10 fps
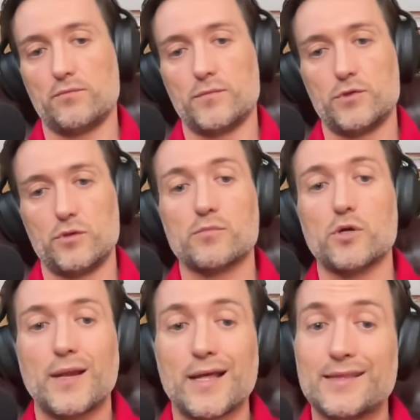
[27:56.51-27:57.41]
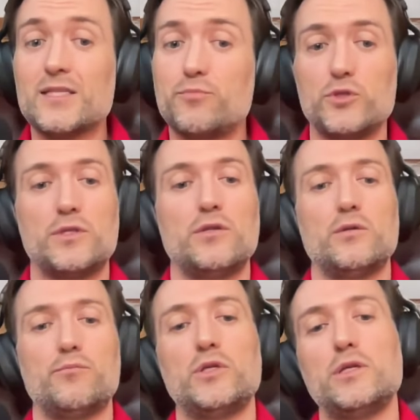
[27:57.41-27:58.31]
So I'm going to at least put in the,
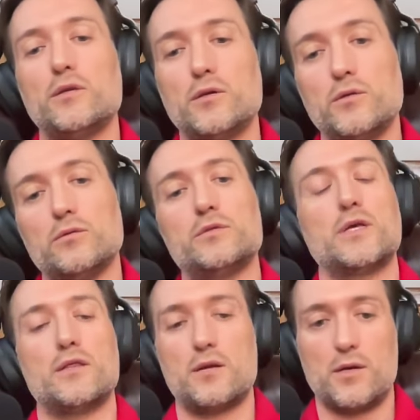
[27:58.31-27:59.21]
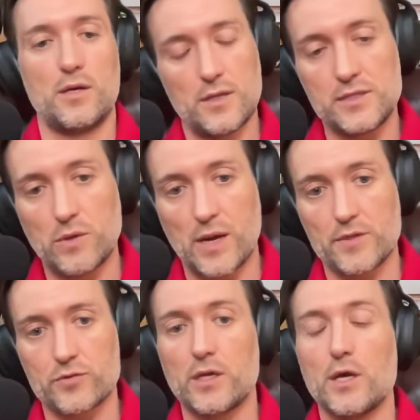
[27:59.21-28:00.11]
put it in the news and then and then see what
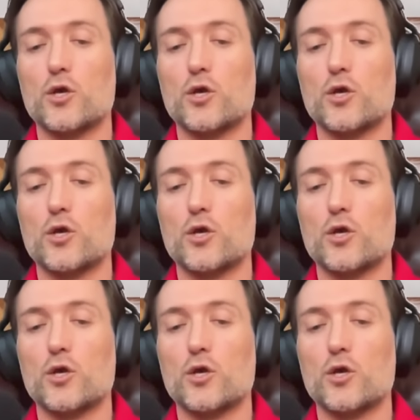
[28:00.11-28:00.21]
happens, right?